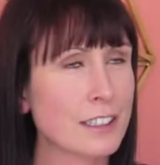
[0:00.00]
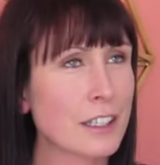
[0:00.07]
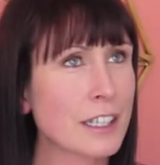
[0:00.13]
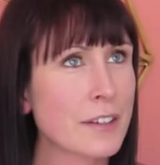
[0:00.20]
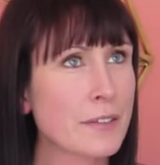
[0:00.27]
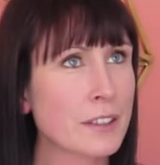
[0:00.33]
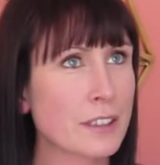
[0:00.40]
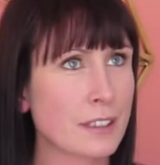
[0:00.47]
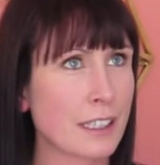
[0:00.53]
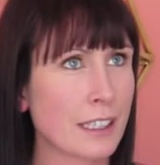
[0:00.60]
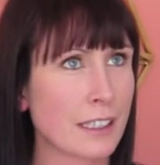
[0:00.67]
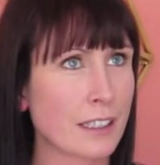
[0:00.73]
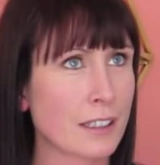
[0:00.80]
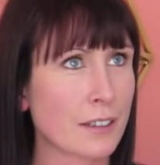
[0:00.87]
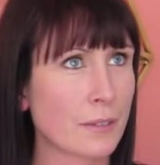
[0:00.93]
don't even
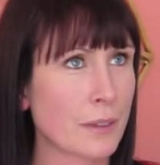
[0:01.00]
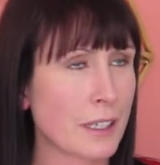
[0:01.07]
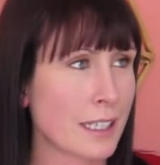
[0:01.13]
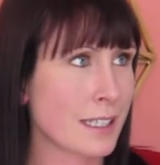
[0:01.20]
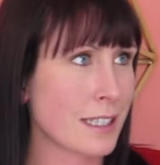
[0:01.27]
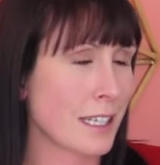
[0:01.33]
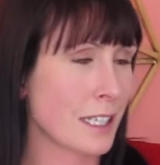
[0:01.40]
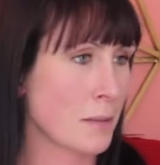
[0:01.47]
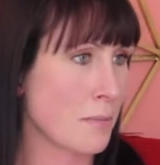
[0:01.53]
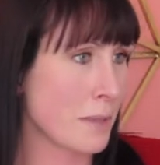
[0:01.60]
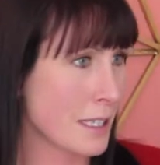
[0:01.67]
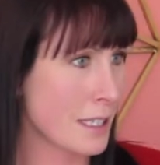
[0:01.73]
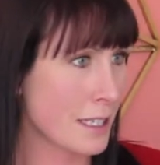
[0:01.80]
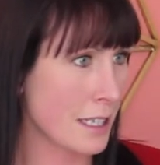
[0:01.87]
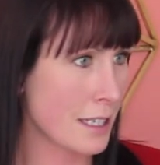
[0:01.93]
think when I started the
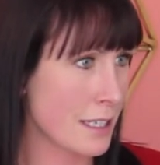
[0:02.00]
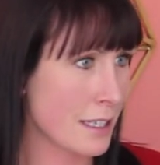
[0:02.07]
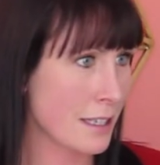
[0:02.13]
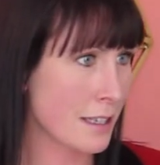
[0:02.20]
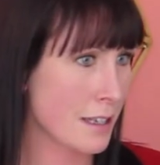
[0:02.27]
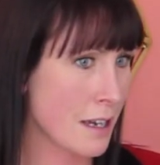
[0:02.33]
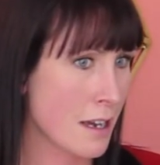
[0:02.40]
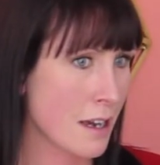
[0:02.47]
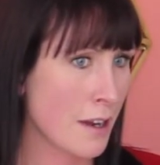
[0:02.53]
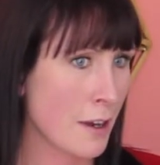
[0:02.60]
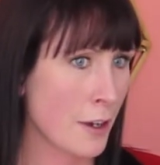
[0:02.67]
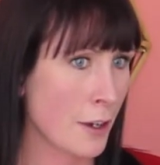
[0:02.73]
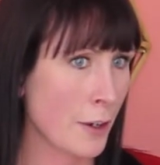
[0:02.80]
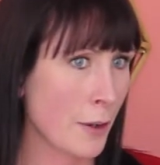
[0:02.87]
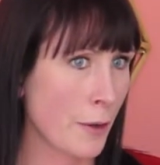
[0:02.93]
business,
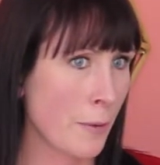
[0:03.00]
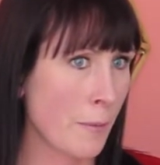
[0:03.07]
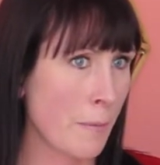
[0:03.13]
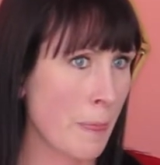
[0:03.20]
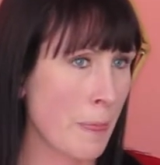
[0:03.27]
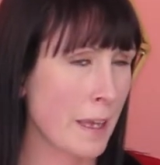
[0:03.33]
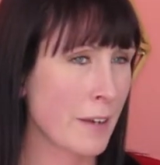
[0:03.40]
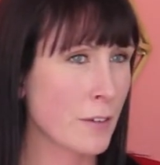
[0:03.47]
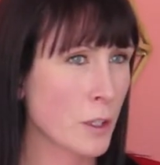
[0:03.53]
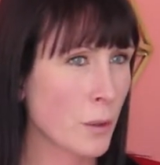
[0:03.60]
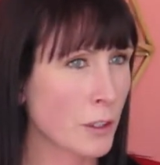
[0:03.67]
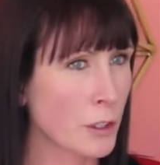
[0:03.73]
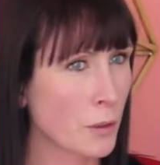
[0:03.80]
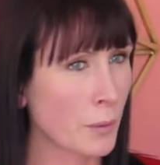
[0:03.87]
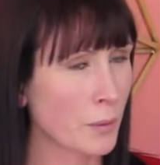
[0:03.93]
even
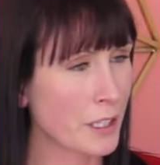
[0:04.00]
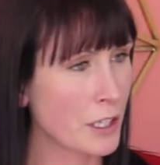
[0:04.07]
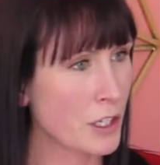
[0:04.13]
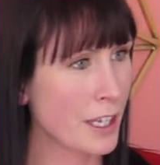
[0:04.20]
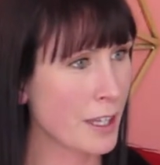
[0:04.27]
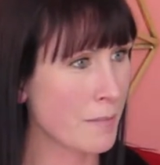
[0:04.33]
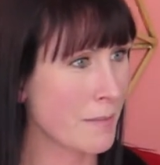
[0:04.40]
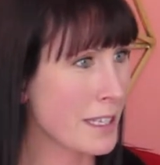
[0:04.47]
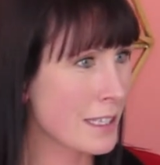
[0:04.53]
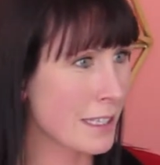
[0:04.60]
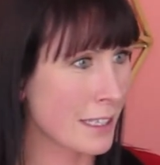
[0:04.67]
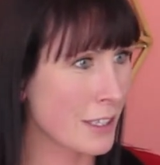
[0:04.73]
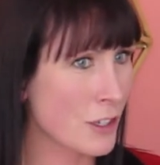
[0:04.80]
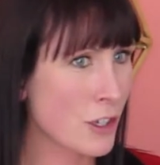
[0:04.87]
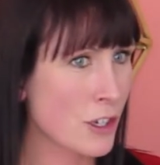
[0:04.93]
though I knew I wanted to share the
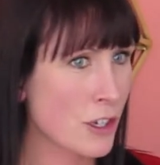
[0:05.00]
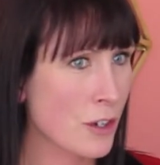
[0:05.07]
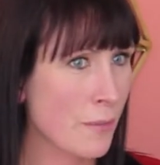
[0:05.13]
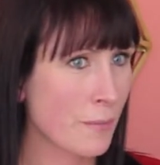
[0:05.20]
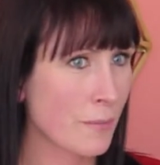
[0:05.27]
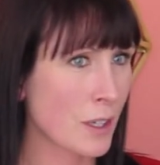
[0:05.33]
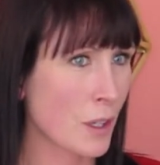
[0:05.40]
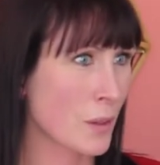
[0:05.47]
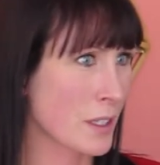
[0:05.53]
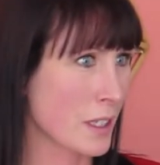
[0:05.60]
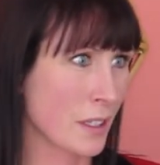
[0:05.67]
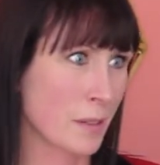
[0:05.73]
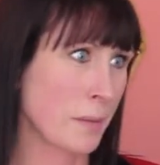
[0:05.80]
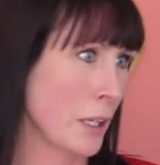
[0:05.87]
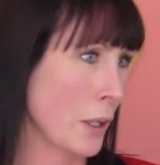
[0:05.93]
message, that I
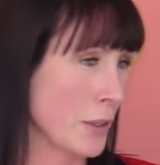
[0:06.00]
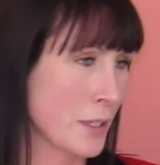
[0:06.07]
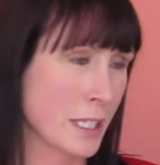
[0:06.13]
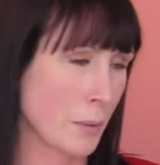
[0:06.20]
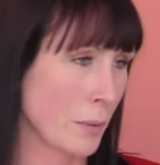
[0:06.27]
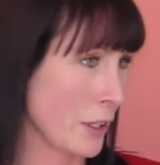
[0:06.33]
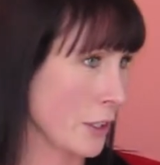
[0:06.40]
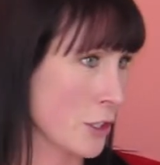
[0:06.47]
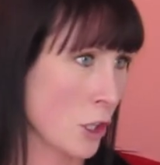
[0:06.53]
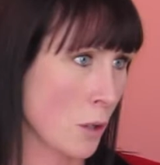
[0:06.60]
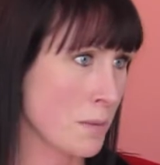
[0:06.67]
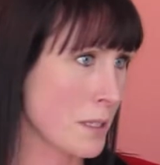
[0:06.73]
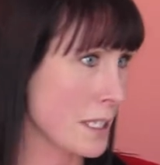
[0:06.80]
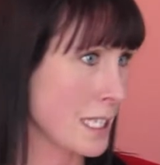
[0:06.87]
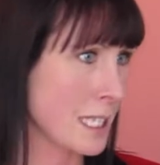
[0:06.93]
was going to be hosting
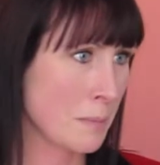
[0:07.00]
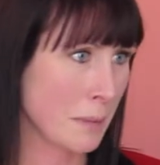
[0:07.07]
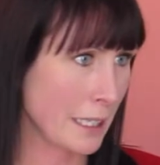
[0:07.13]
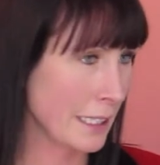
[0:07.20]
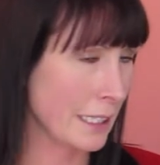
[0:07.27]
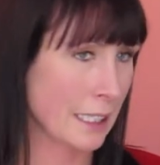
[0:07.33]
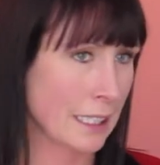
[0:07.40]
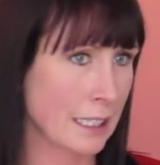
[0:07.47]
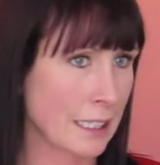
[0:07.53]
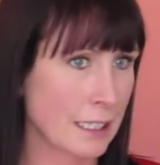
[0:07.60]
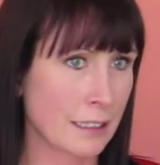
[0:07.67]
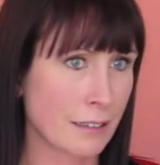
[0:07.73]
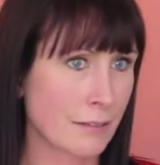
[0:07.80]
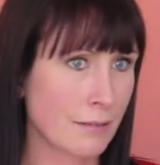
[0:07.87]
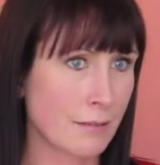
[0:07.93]
workshops and
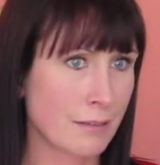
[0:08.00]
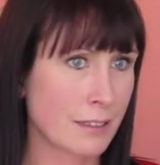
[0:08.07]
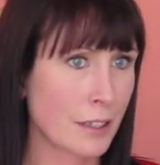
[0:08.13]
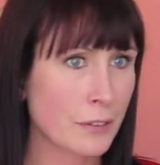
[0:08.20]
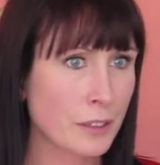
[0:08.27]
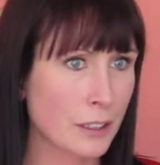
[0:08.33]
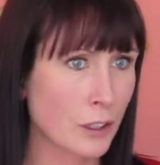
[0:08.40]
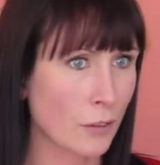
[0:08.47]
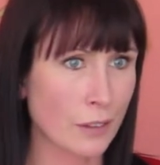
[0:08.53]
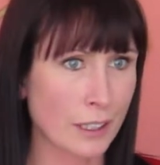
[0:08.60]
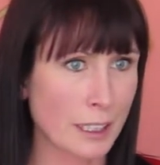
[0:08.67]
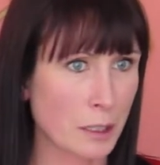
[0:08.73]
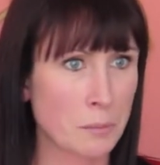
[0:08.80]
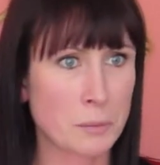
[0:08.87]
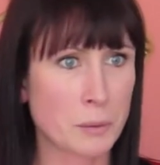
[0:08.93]
speaking, and definitely not
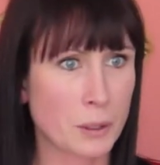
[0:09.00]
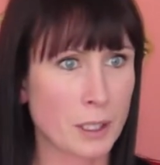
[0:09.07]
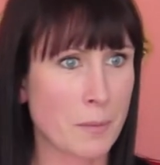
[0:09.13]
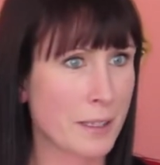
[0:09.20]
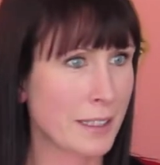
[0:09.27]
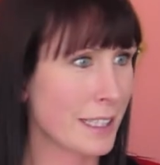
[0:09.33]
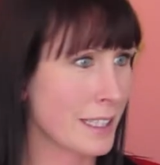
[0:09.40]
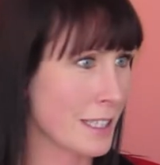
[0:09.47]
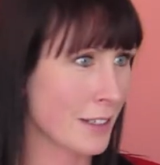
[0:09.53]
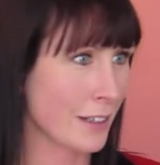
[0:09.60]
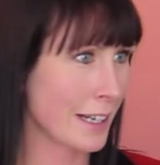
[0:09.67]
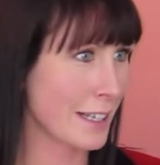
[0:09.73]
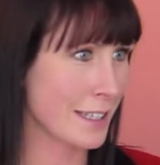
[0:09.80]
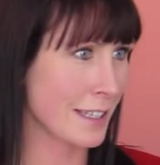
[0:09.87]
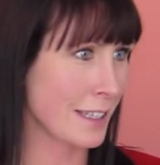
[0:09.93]
writing a book. I mean, that's
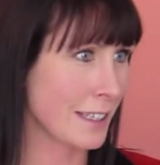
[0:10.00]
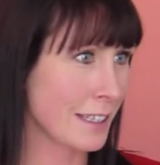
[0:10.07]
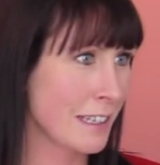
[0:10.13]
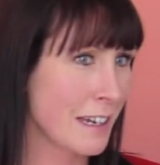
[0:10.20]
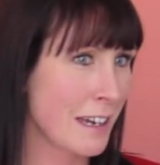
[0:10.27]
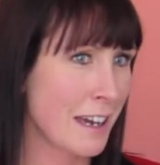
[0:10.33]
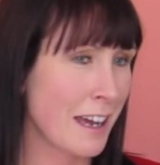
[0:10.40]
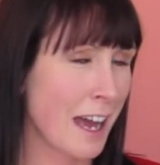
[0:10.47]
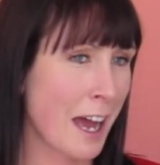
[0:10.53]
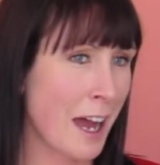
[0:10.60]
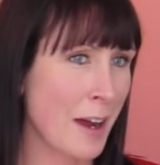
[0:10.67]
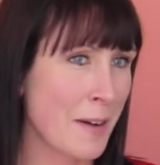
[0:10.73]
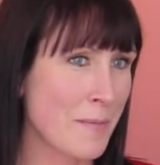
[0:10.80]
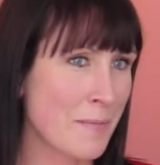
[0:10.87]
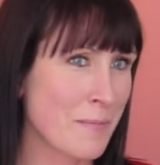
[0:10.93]
crazy.
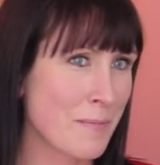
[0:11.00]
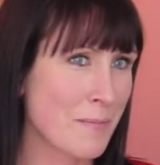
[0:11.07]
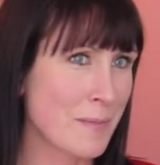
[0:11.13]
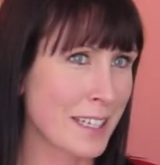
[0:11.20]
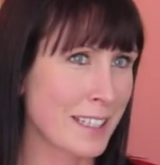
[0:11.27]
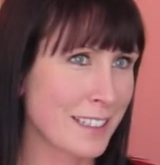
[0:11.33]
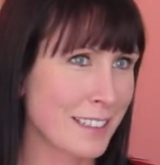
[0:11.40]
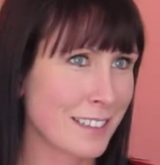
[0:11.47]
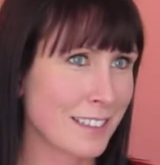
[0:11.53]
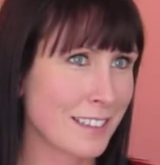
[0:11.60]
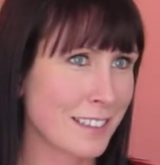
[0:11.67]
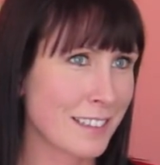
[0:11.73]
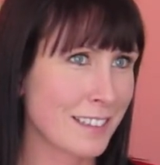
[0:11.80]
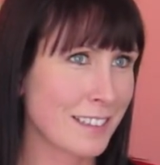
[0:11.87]
But